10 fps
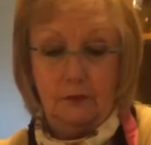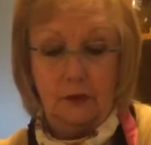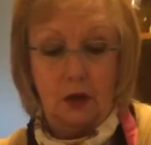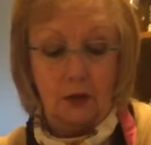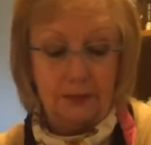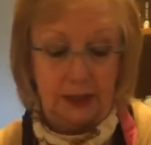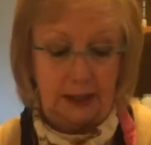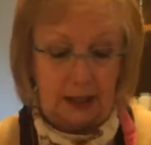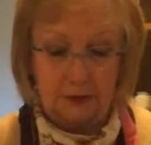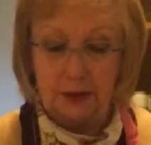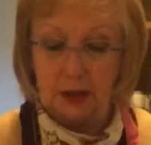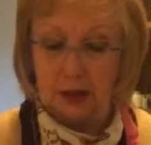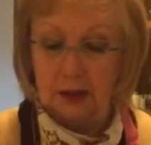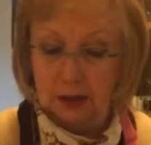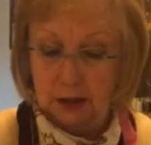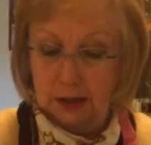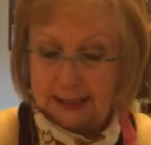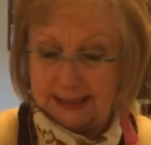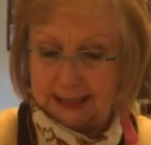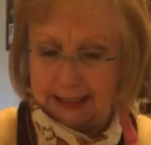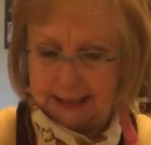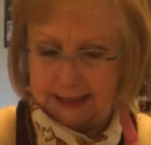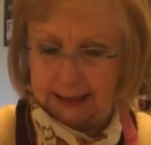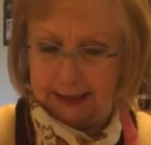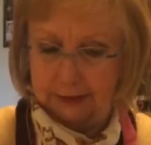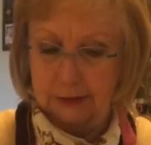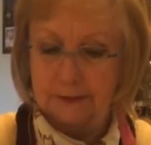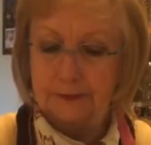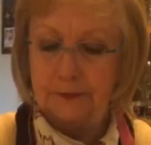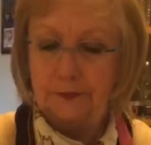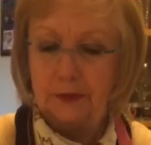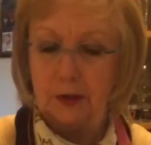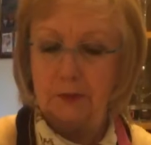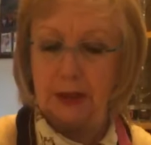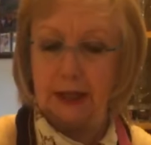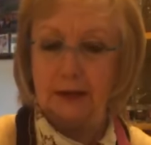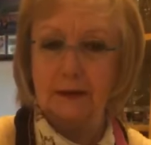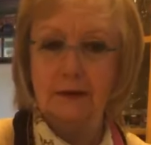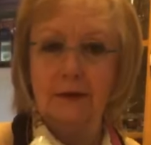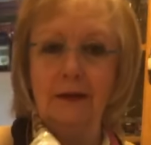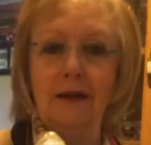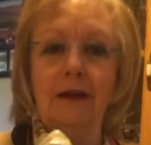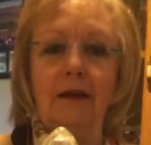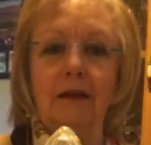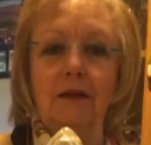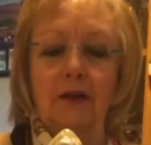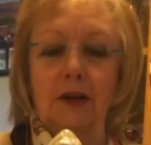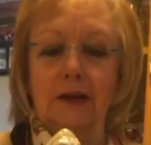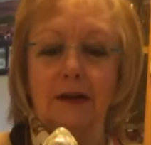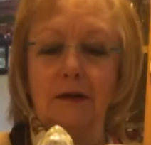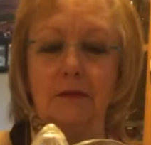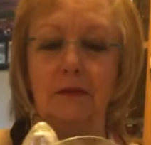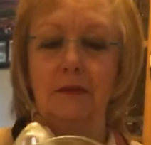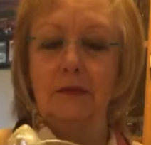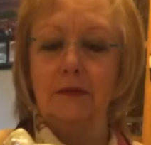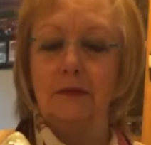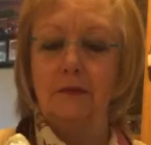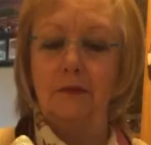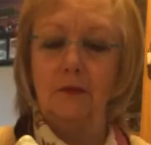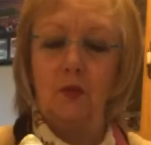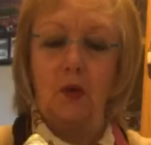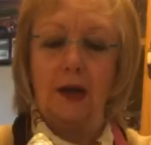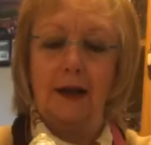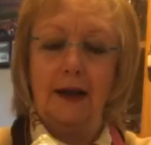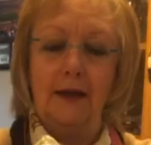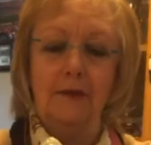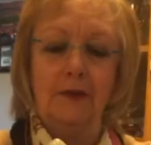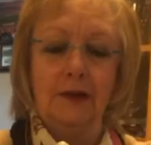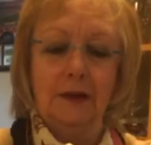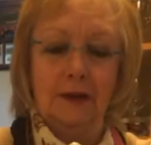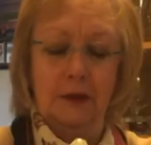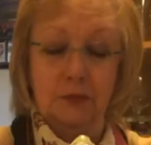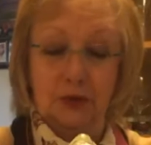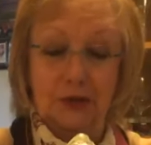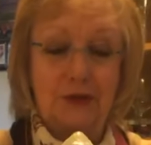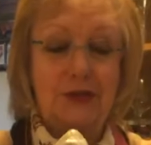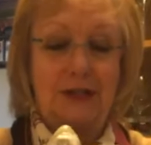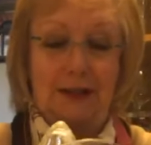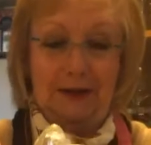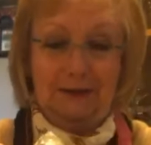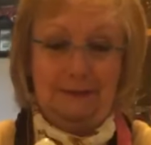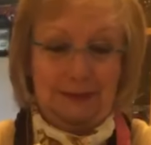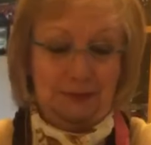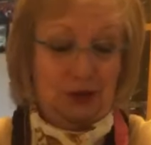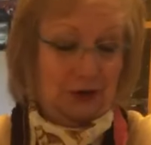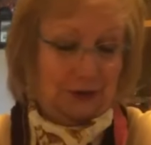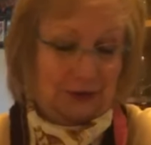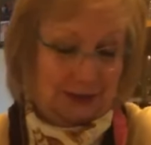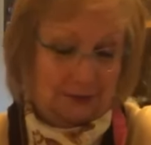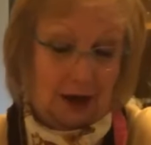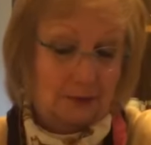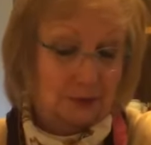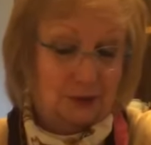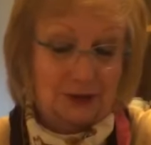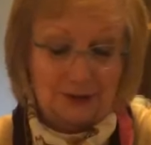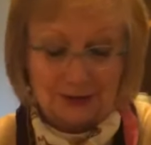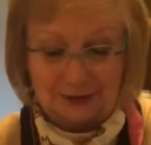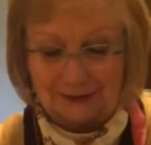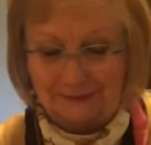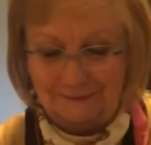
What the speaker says: I'll pick out the seeds later, but look at what I have produced there, my produce. I'm a producer.